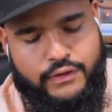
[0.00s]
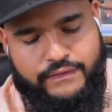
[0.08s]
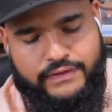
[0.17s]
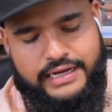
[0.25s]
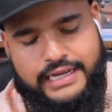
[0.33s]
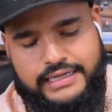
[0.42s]

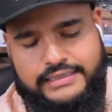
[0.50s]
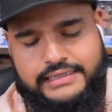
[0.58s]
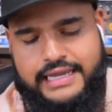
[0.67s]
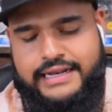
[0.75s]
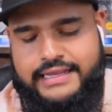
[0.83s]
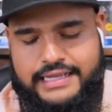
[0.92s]
overlays,
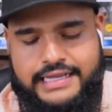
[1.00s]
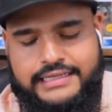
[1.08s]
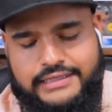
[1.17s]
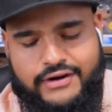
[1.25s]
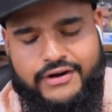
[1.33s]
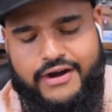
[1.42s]
and
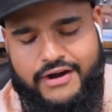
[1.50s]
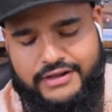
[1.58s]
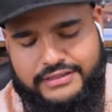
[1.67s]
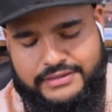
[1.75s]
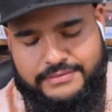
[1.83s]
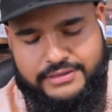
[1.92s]
these are
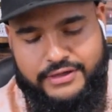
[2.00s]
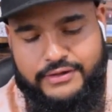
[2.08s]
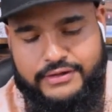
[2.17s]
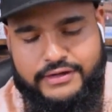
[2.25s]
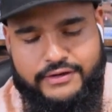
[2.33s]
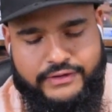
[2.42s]
awesome. So you
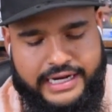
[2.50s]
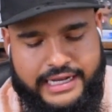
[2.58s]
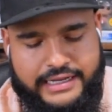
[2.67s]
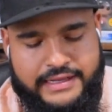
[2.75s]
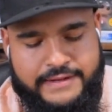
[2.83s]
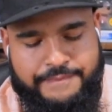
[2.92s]
could
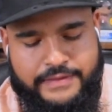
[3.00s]
create